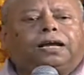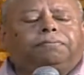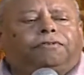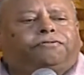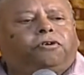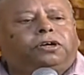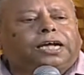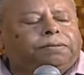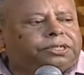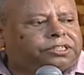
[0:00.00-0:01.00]
I'm a
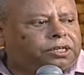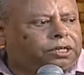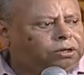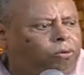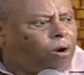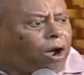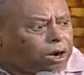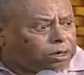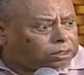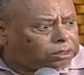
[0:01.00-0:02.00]
full-time missionary.
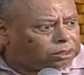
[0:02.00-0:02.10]
What?